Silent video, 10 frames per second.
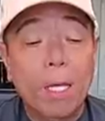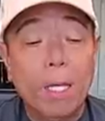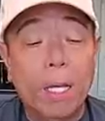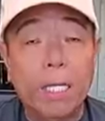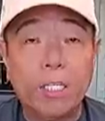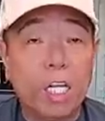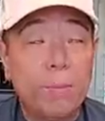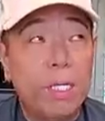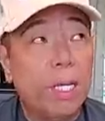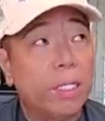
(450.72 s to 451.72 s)
Uh, they charged
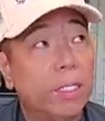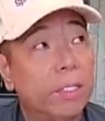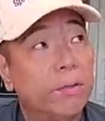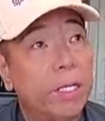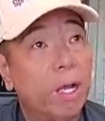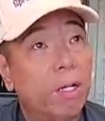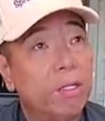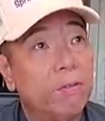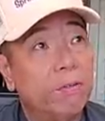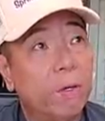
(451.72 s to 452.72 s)
me like uh,
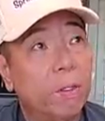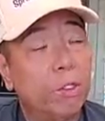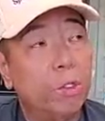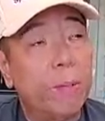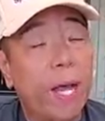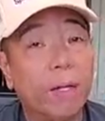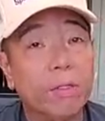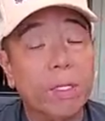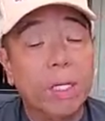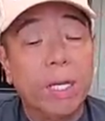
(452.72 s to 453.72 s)
$10 for two
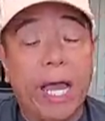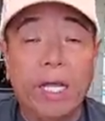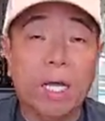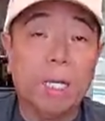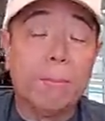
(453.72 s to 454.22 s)
pounds. I got